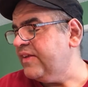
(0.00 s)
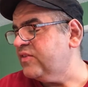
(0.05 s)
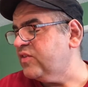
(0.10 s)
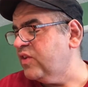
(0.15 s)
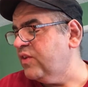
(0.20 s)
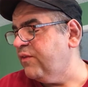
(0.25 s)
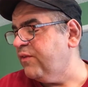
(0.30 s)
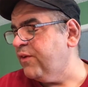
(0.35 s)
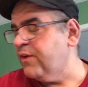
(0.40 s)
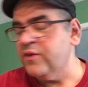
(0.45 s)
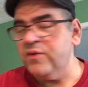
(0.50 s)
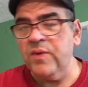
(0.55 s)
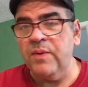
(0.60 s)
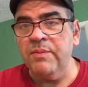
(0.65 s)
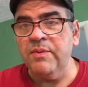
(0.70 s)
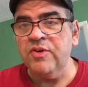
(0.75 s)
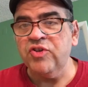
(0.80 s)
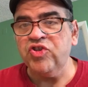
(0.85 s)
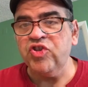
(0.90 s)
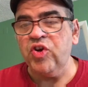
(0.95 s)
so the first one I'm
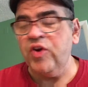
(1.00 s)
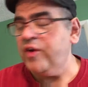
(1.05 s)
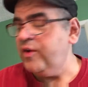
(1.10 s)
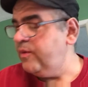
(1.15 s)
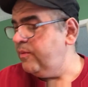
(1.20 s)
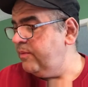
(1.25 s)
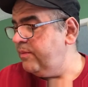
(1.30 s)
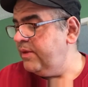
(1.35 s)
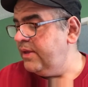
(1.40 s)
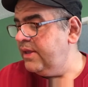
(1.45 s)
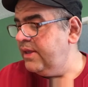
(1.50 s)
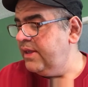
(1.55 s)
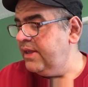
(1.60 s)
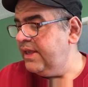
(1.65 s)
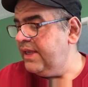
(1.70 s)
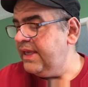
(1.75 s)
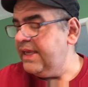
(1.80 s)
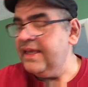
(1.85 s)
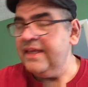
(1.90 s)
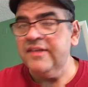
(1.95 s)
going to show you
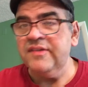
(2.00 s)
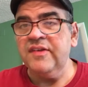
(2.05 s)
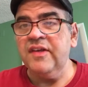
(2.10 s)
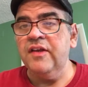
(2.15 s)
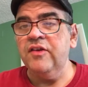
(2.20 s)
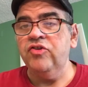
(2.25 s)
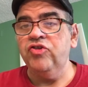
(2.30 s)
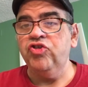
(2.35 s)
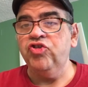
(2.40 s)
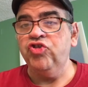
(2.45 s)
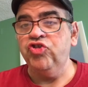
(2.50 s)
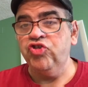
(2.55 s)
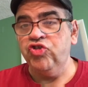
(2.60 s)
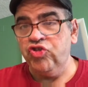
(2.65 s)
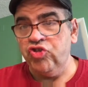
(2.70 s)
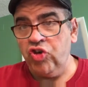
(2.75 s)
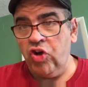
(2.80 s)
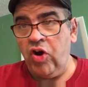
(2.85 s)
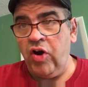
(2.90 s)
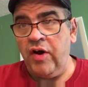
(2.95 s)
is
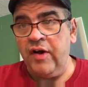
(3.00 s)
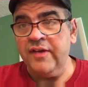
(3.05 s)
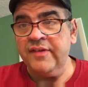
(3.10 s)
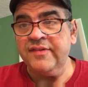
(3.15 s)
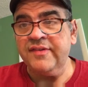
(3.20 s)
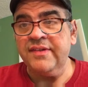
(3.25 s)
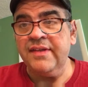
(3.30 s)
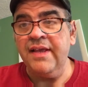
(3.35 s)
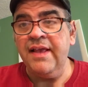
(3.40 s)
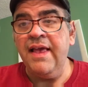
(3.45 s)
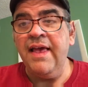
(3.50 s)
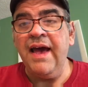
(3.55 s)
Jaws.